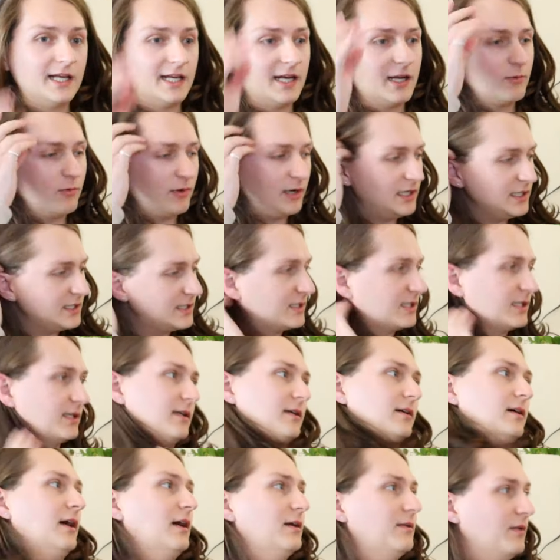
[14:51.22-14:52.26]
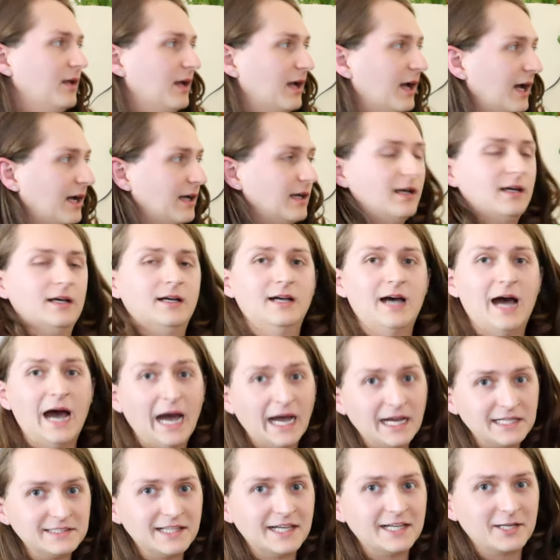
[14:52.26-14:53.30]
and I wanted to
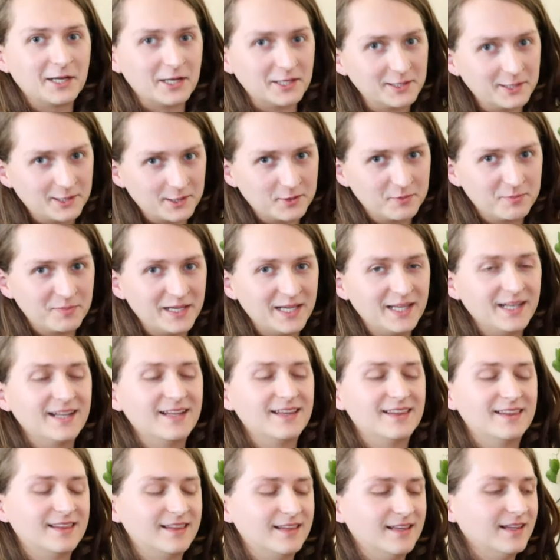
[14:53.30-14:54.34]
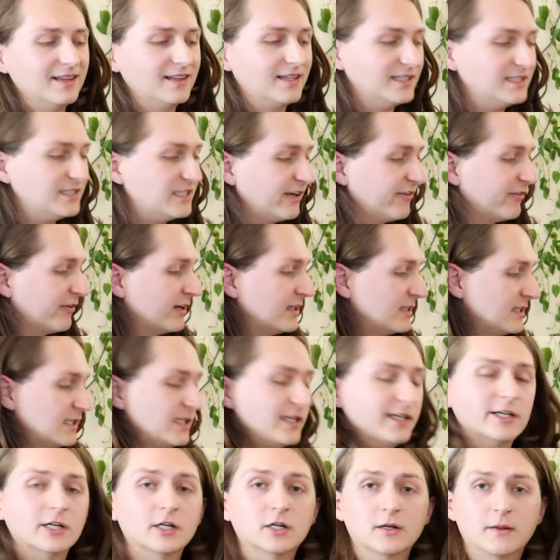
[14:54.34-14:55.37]
highlight a little bit the difference
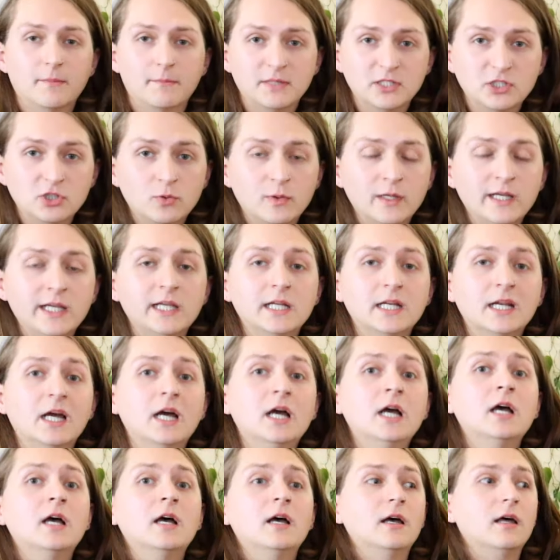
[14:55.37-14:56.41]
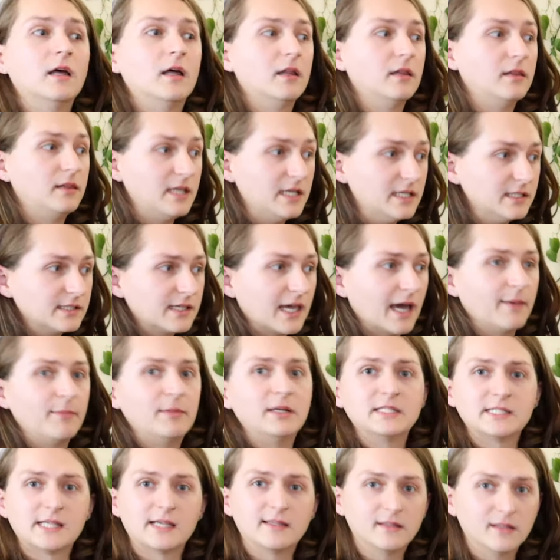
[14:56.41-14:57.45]
here between these
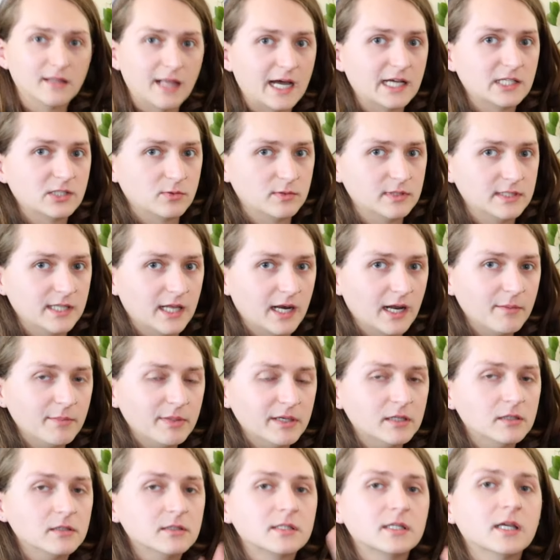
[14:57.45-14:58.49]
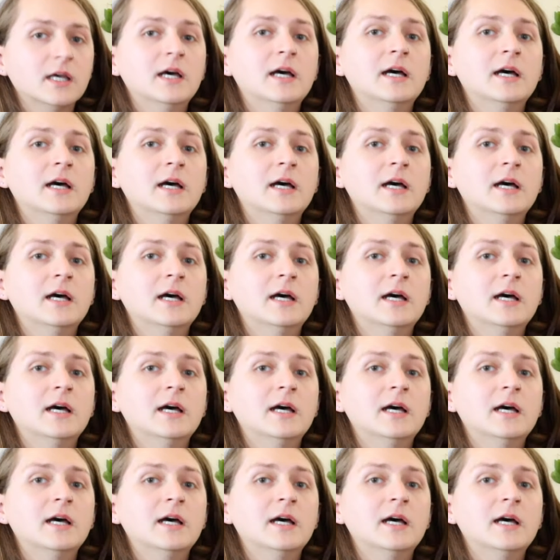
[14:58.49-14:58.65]
cabinets and the last ones that I built.